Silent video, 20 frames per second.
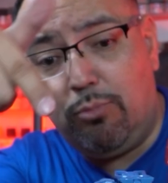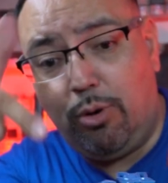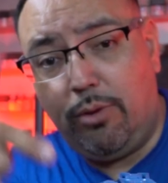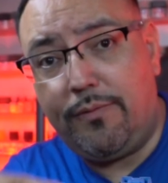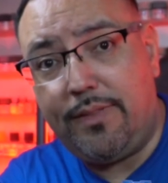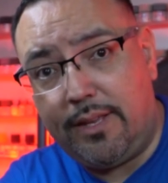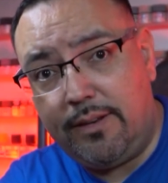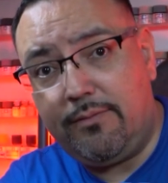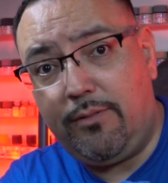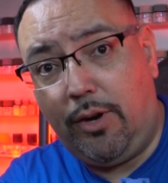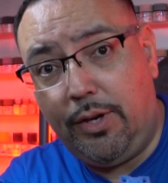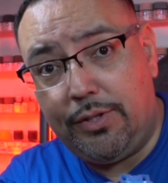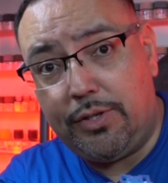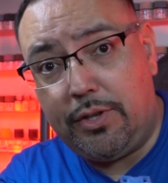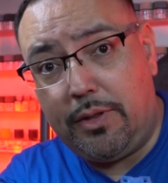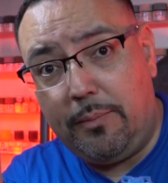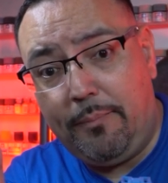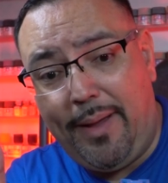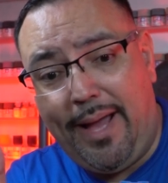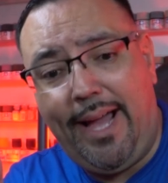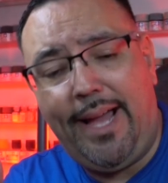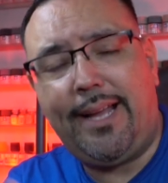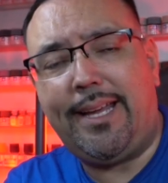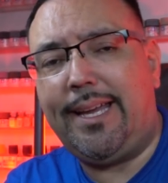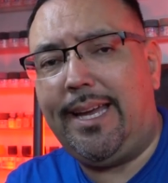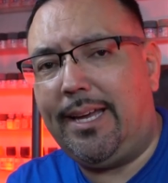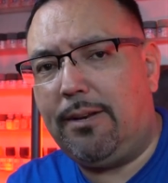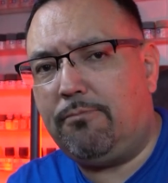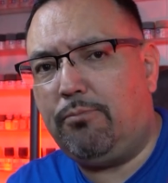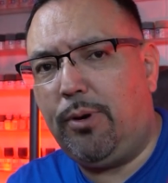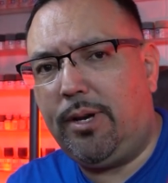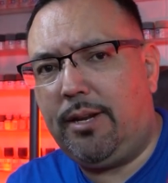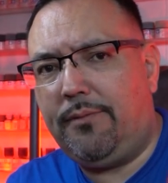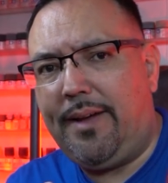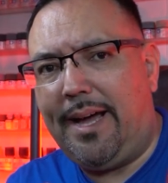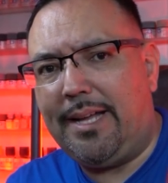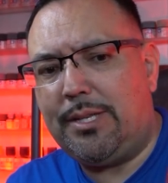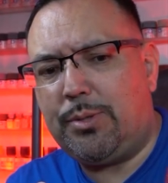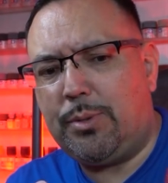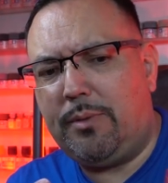move then into the back, it would have
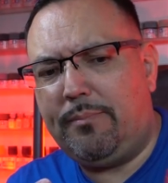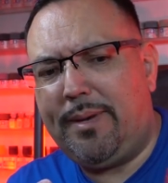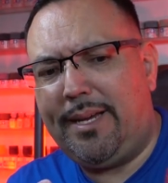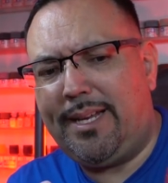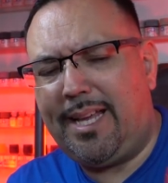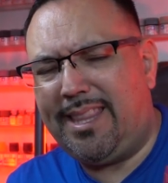had to have been,